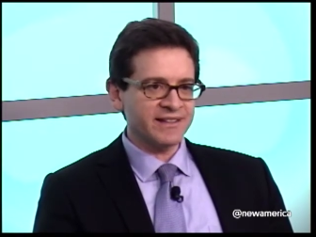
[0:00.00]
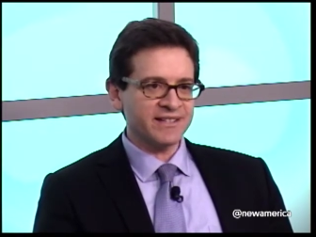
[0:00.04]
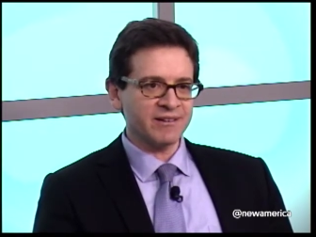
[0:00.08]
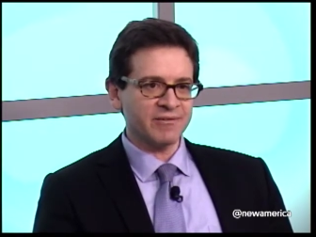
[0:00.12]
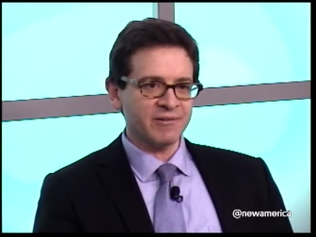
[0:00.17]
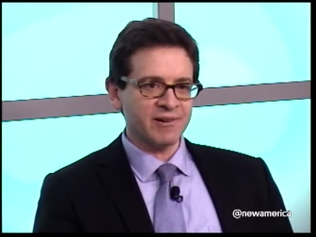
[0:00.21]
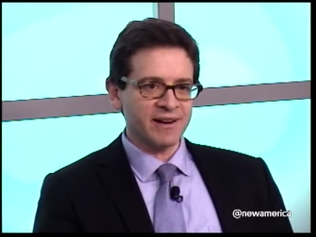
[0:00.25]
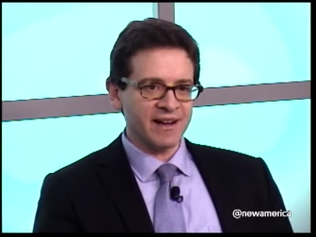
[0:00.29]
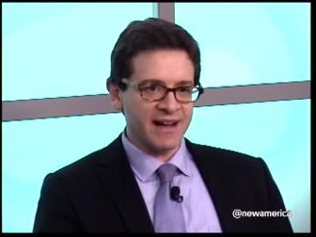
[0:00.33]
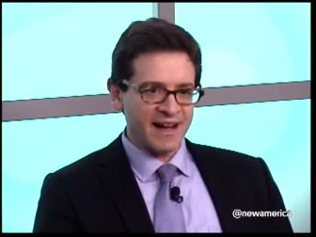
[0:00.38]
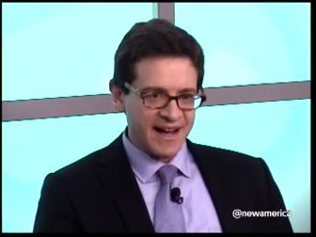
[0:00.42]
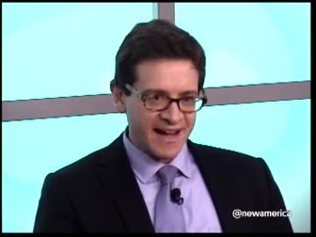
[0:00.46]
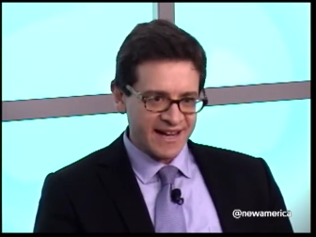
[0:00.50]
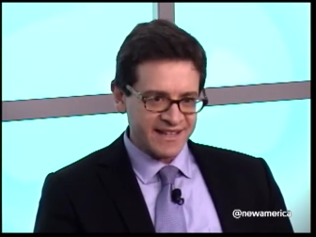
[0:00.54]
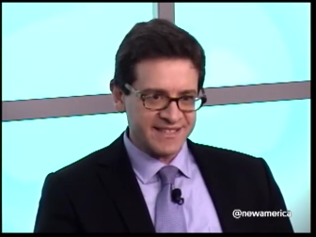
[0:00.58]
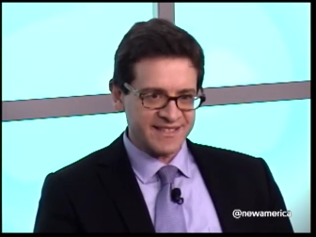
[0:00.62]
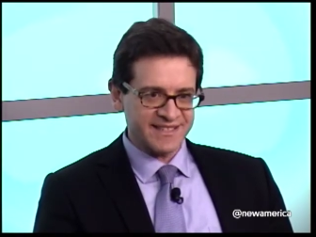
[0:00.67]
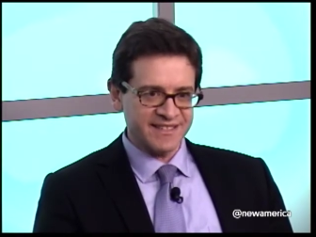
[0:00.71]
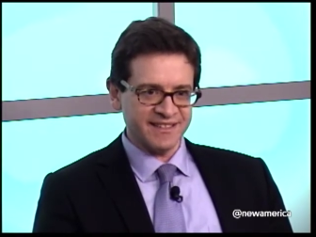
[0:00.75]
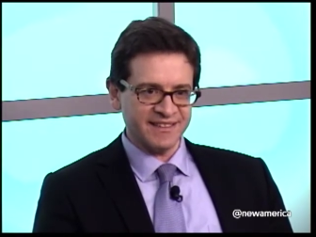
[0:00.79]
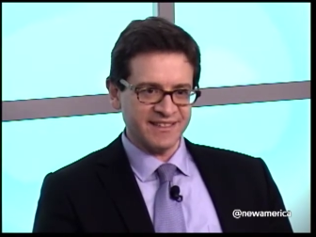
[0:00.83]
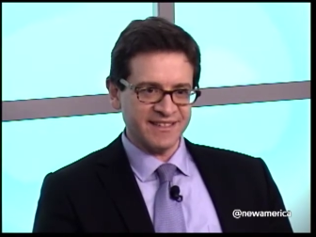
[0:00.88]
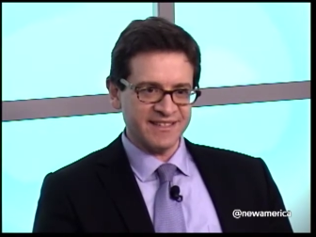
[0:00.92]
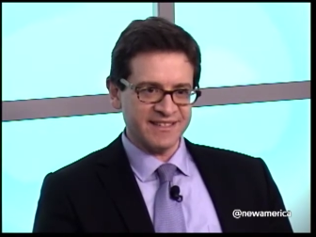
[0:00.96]
so we're
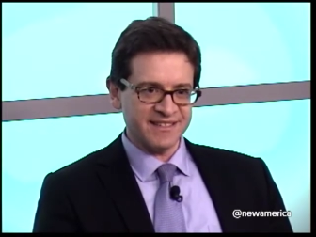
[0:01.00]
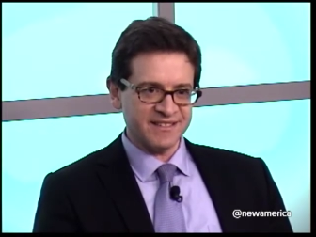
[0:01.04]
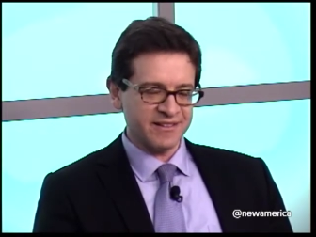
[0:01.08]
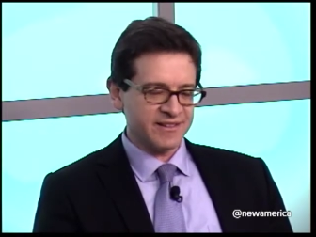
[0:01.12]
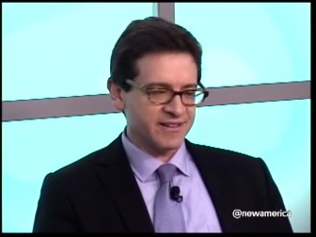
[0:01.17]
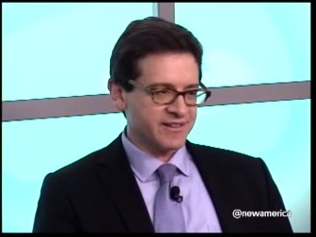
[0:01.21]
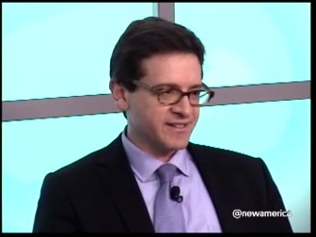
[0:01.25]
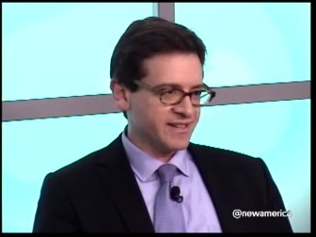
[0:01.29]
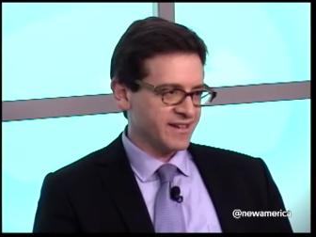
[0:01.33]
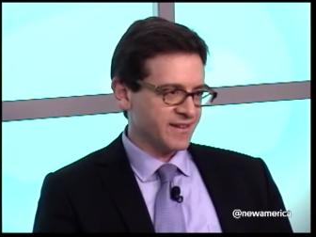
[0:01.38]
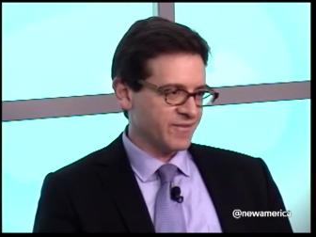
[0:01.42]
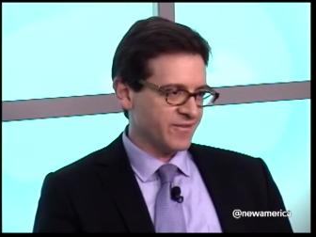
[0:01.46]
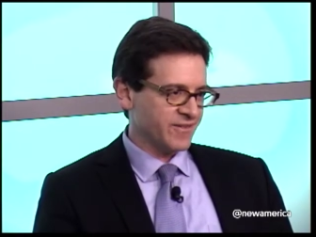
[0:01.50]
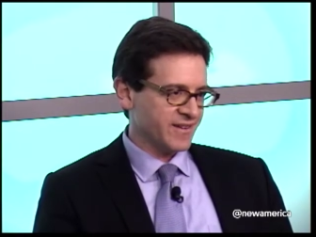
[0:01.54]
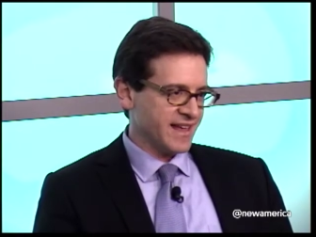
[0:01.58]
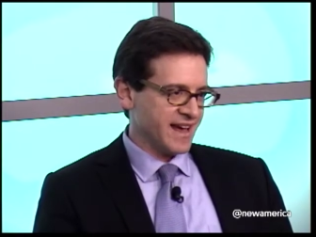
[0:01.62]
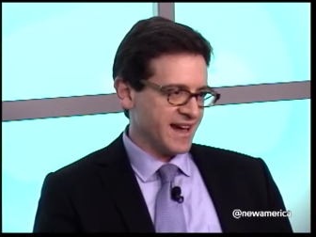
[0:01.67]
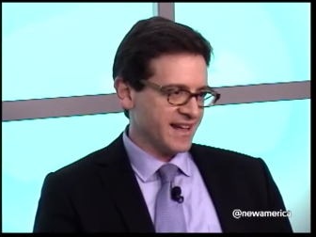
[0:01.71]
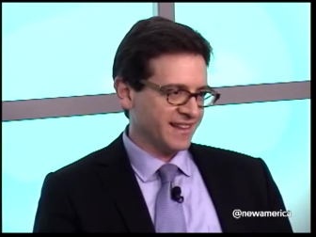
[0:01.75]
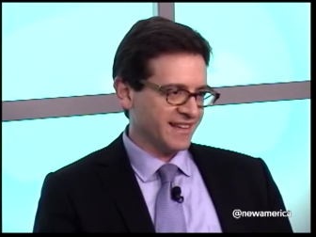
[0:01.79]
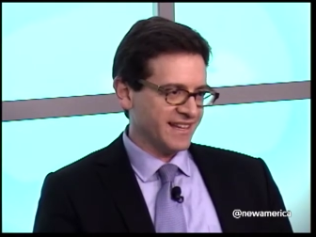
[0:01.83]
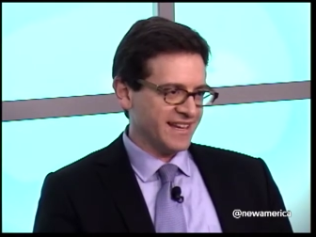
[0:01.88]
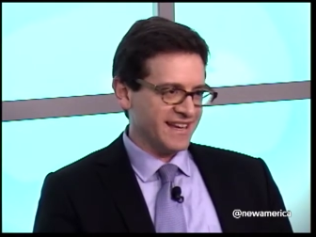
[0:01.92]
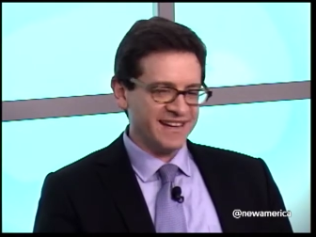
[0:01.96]
constantly searching for
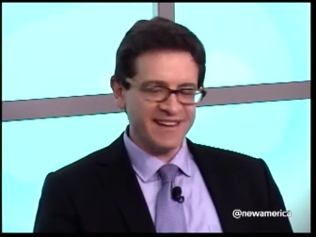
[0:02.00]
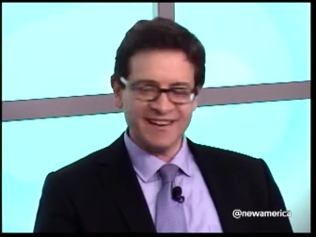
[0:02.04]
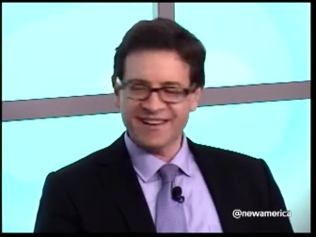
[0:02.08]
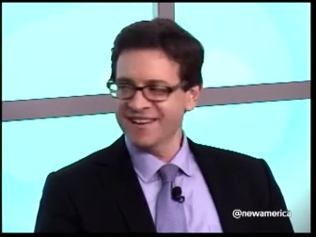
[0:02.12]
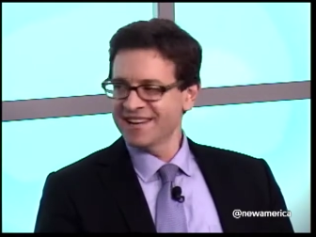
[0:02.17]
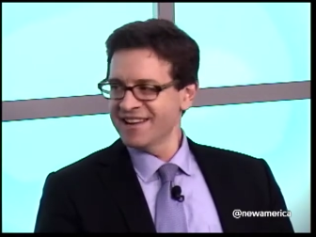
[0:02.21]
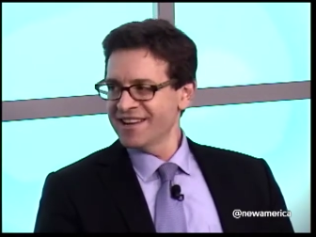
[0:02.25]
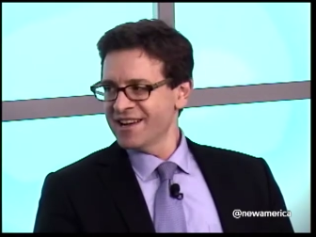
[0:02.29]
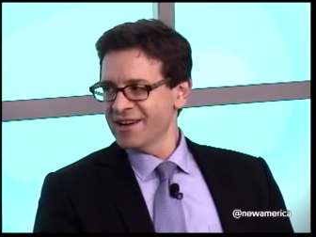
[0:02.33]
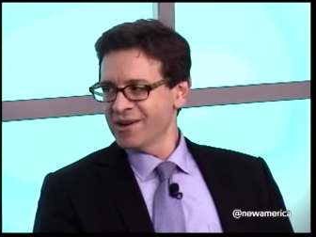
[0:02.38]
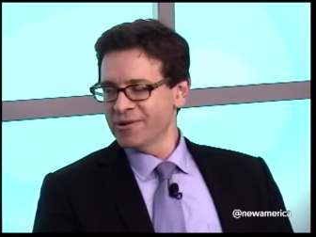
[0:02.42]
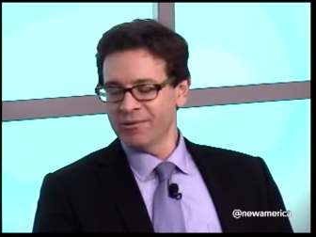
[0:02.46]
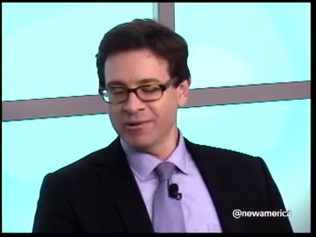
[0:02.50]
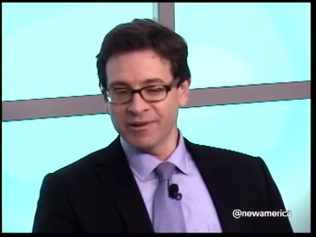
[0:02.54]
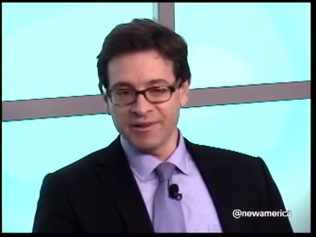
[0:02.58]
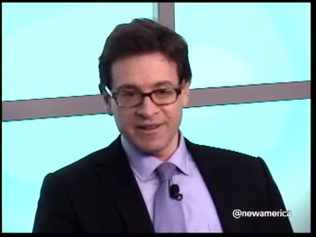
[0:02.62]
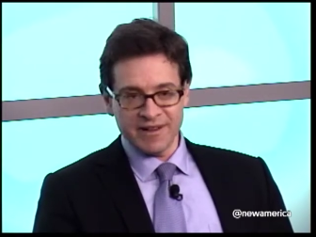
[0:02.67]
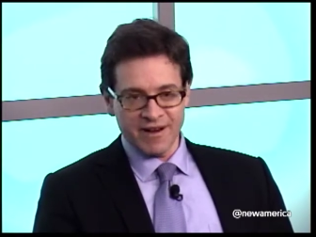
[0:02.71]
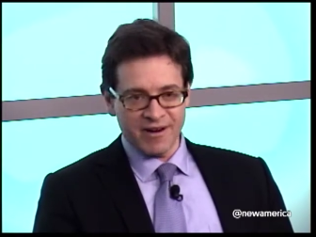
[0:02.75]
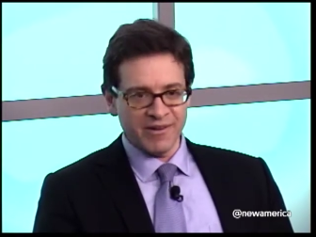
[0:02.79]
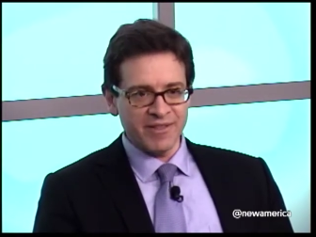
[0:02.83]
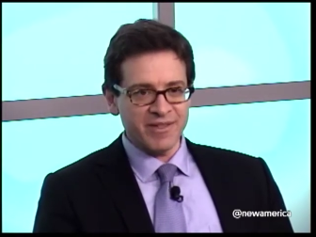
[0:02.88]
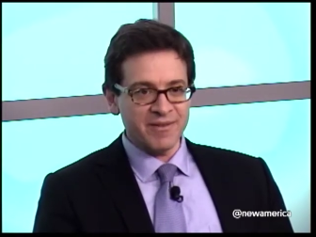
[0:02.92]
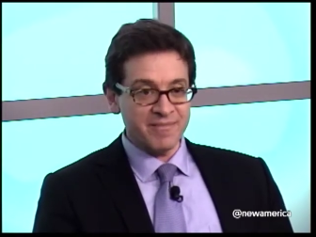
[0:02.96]
that leader who will
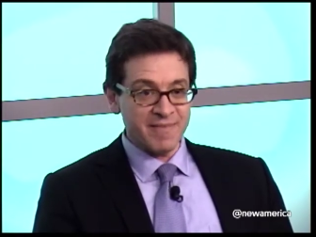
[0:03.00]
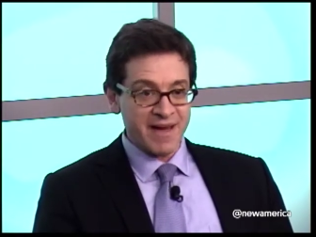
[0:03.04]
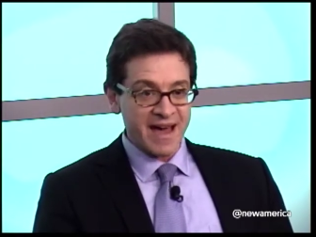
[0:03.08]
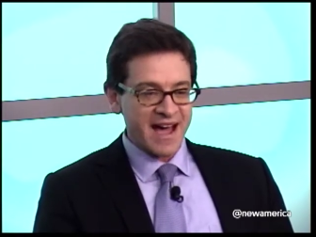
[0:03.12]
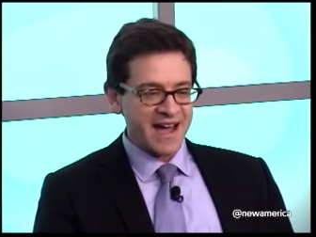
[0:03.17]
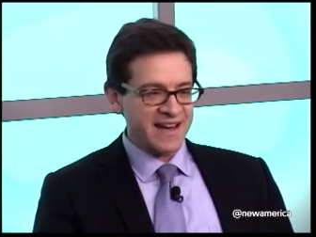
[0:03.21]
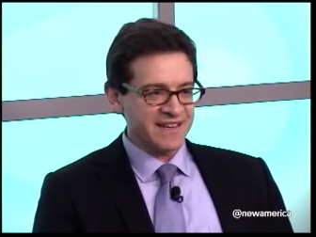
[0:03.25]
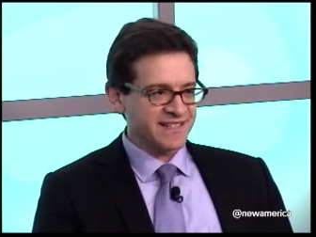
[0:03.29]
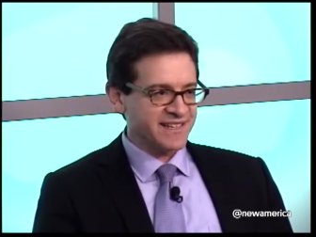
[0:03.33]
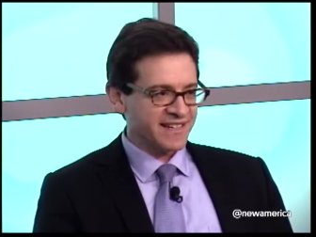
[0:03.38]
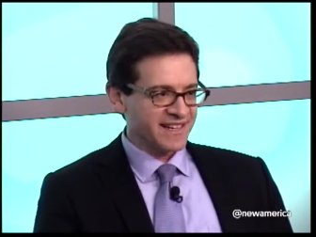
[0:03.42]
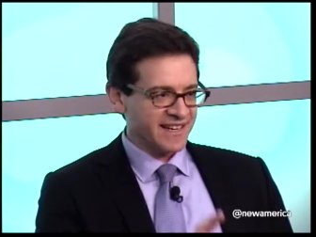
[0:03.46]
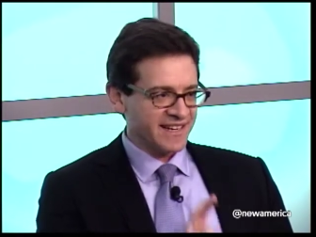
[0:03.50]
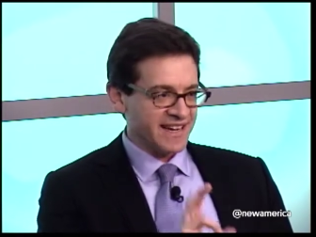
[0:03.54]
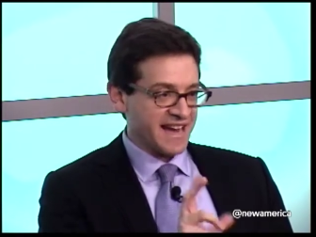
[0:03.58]
know the magic,